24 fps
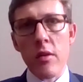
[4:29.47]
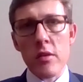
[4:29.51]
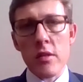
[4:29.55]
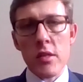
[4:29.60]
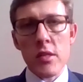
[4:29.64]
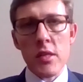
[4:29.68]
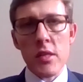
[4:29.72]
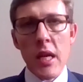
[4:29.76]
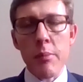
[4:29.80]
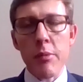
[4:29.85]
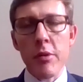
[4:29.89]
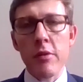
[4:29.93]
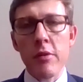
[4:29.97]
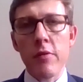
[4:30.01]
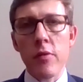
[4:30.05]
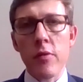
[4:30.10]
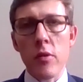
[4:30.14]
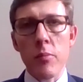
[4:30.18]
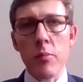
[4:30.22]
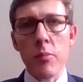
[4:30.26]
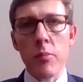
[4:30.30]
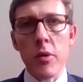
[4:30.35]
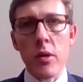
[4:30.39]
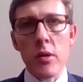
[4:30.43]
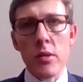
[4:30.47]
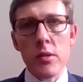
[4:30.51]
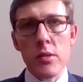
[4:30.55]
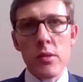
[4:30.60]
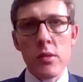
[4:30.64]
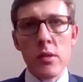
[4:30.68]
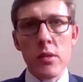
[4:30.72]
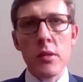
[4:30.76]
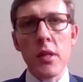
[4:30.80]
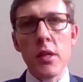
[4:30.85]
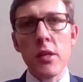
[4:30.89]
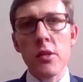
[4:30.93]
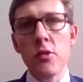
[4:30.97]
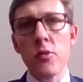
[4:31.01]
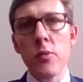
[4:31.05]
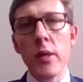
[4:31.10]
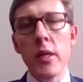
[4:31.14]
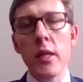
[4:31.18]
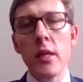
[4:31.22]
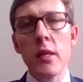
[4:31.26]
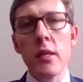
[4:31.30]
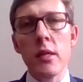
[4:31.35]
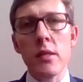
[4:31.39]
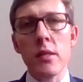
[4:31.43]
this has happened for the past 10,
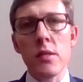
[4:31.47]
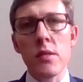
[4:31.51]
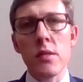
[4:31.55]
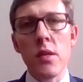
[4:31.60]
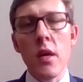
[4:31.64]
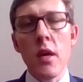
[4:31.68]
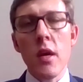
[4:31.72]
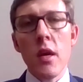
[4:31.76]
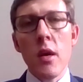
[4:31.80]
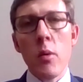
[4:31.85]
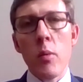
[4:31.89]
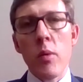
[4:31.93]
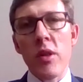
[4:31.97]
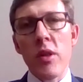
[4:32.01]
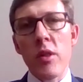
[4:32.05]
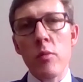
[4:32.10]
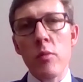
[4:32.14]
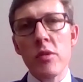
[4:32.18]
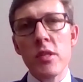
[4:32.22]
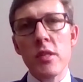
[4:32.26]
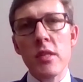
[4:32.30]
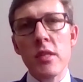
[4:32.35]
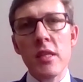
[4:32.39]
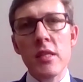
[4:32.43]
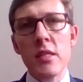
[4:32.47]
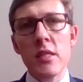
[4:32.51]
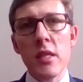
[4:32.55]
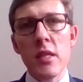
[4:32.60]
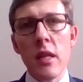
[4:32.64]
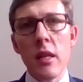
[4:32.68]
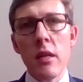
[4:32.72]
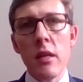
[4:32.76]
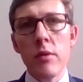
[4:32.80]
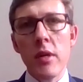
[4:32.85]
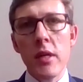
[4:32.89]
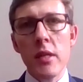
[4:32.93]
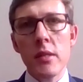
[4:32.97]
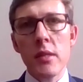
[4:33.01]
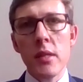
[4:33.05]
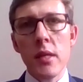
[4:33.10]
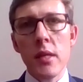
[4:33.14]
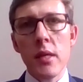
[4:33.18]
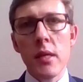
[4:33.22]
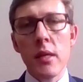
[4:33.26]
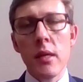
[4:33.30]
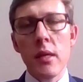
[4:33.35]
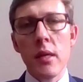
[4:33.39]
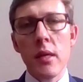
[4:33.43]
20 years, where there was an
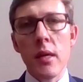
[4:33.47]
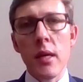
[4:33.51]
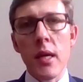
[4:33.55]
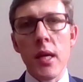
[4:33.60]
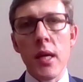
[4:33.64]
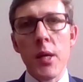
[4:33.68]
accelerating